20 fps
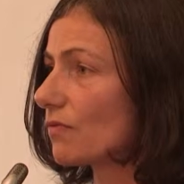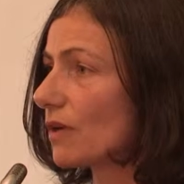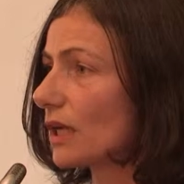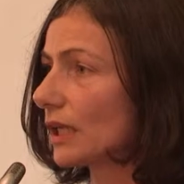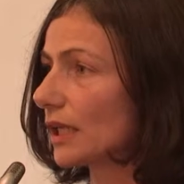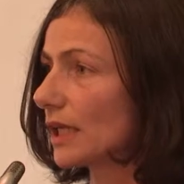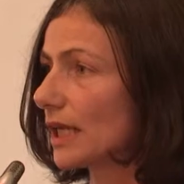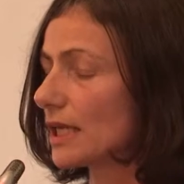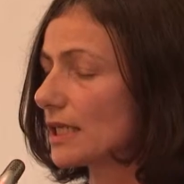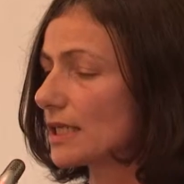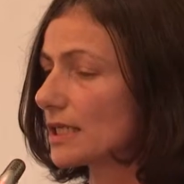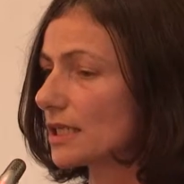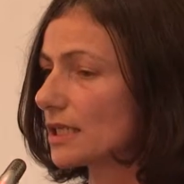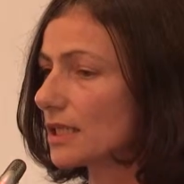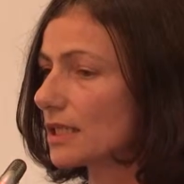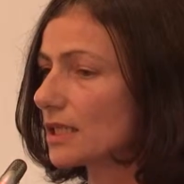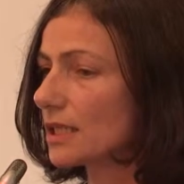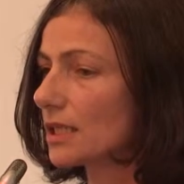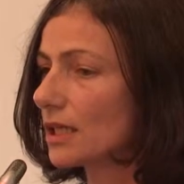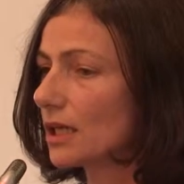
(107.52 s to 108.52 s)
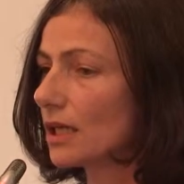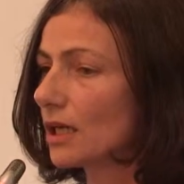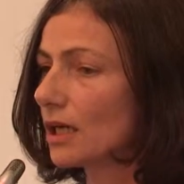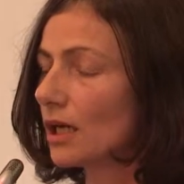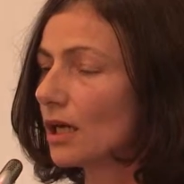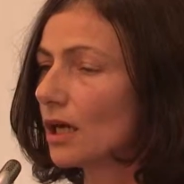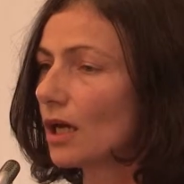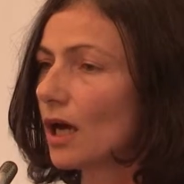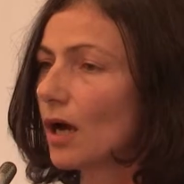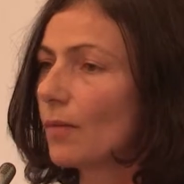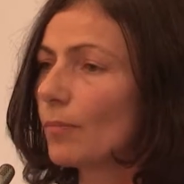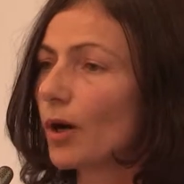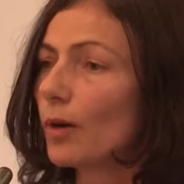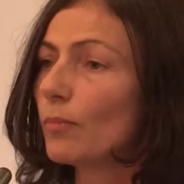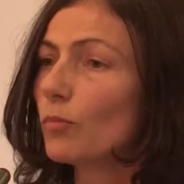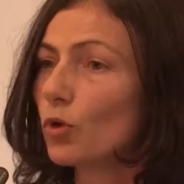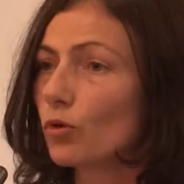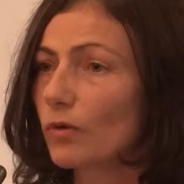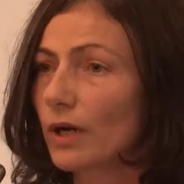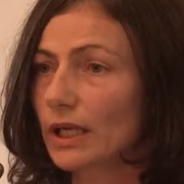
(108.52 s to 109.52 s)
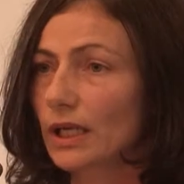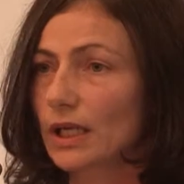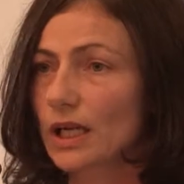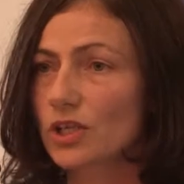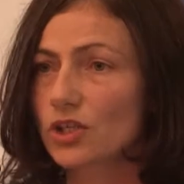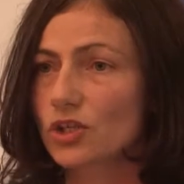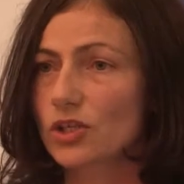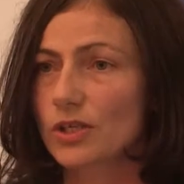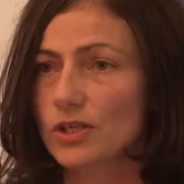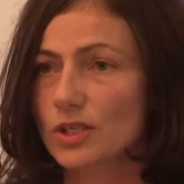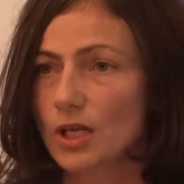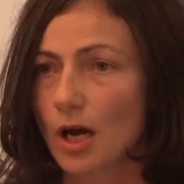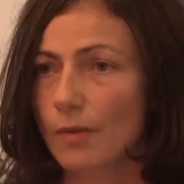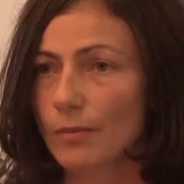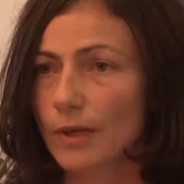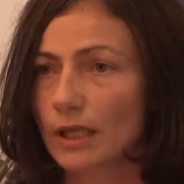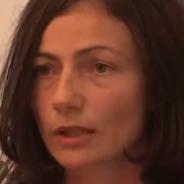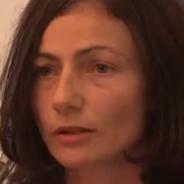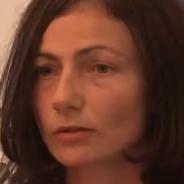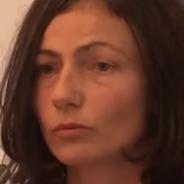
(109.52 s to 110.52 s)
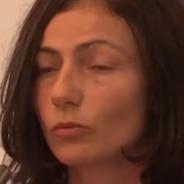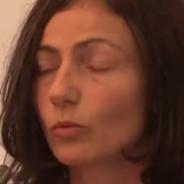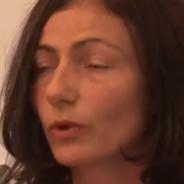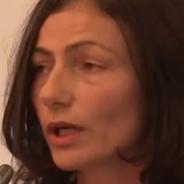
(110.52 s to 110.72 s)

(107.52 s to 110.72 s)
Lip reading: are regulated. But more regulation is coming.